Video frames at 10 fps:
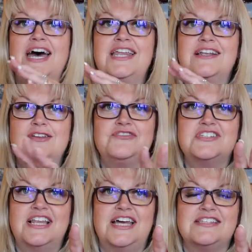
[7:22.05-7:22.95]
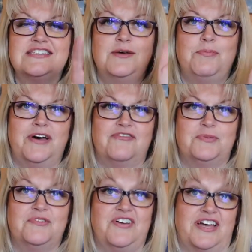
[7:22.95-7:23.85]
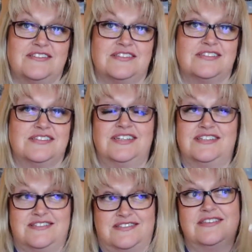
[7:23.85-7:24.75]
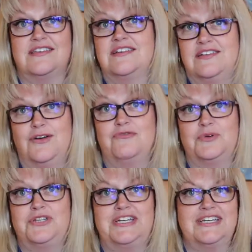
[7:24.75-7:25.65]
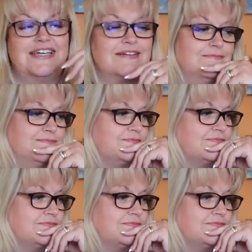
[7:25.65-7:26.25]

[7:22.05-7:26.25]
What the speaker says: And I'd love to collect it, apart from the fact it's a lot of money again.